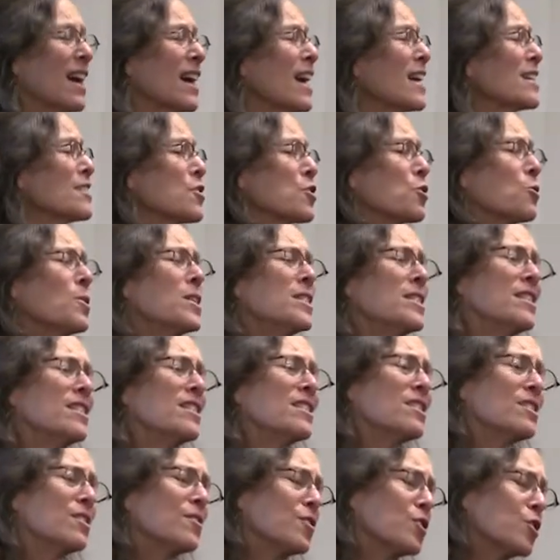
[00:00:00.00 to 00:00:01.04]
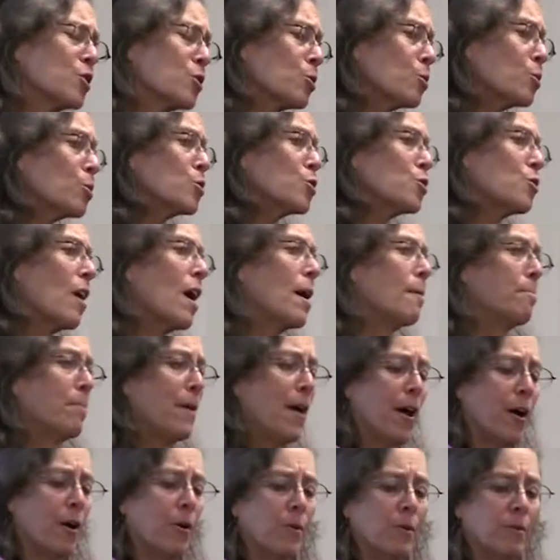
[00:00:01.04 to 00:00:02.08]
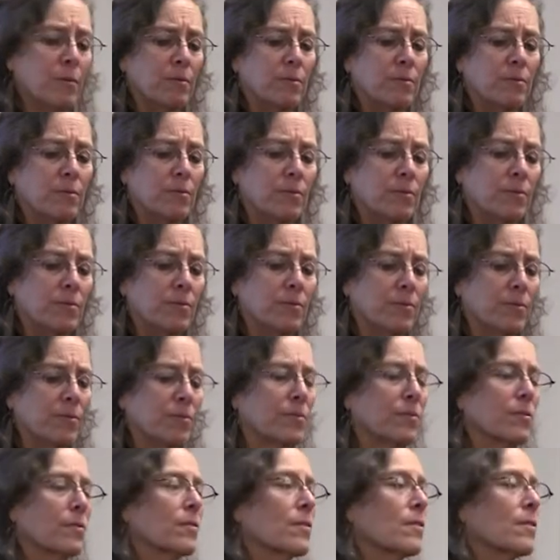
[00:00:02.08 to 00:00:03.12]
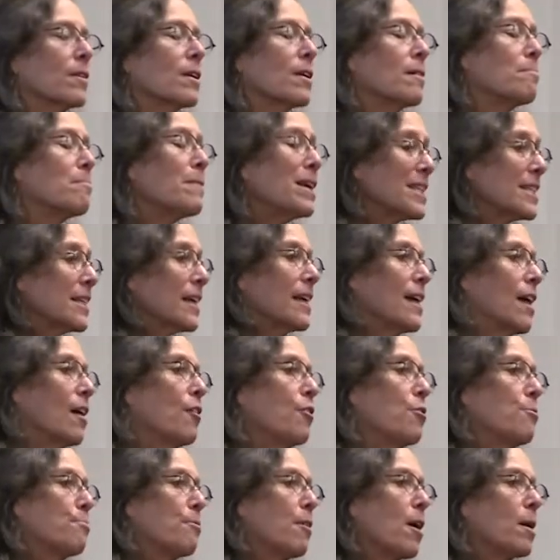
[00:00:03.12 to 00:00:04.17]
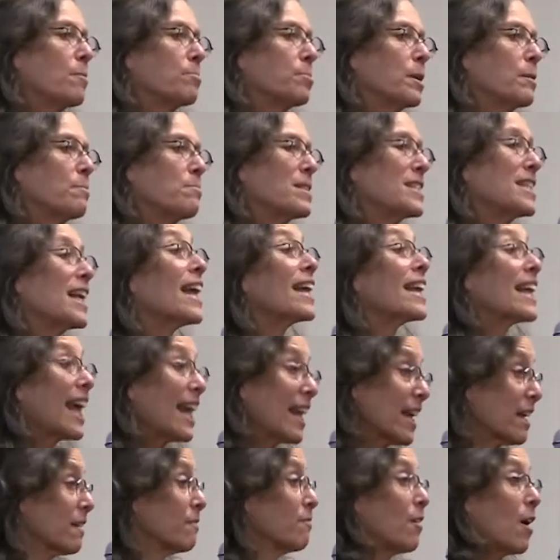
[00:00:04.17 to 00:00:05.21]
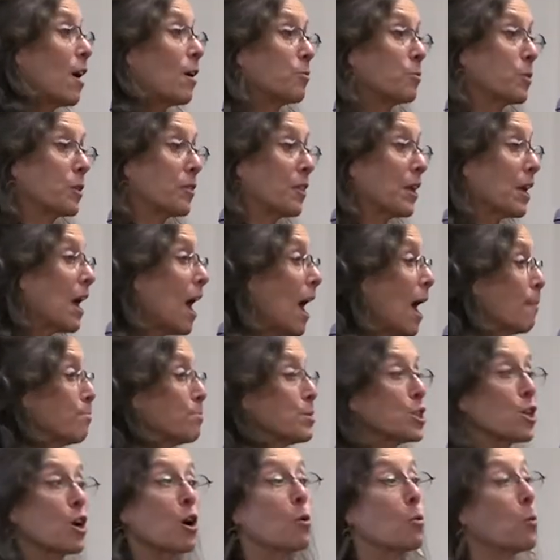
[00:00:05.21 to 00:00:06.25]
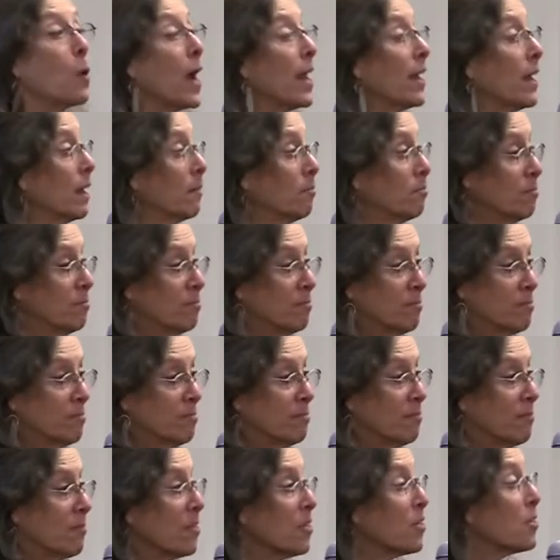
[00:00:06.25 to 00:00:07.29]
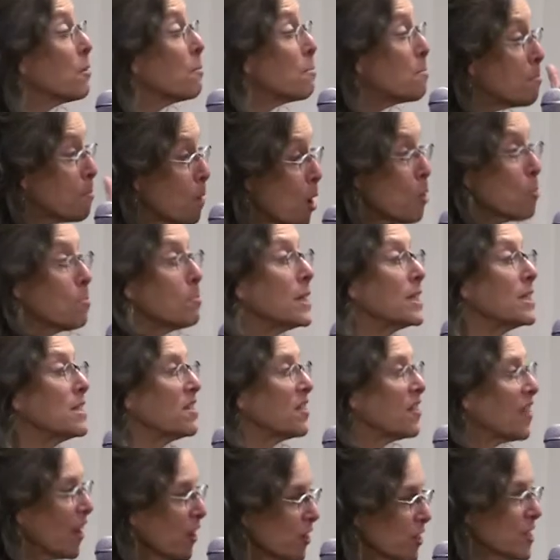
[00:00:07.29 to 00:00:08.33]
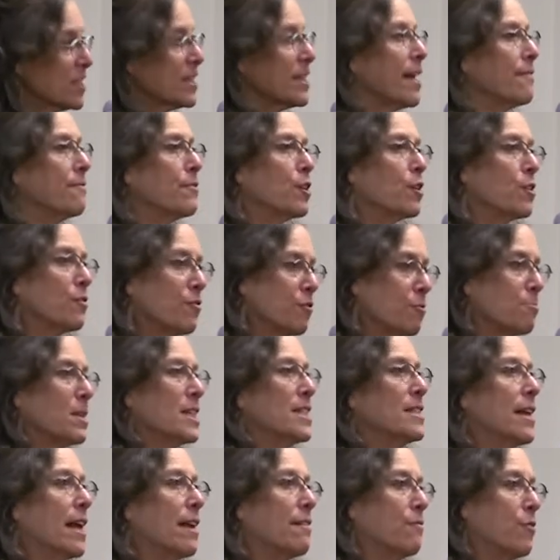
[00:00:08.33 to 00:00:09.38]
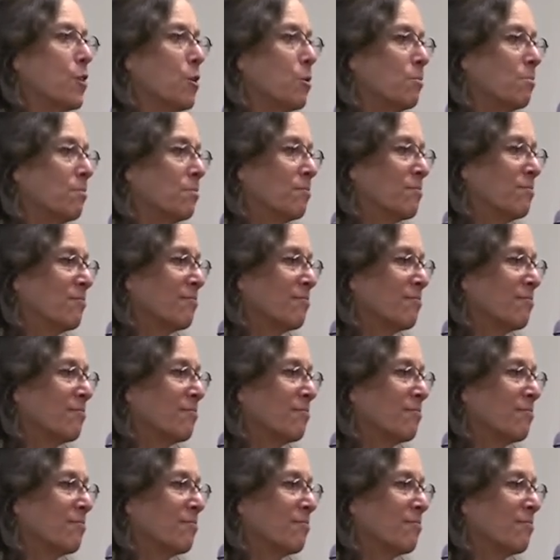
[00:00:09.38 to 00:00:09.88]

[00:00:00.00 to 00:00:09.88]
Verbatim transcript: consequences of school dropout, mental health problems, and getting involved with the cops go way up the moment they're severed from a safe home.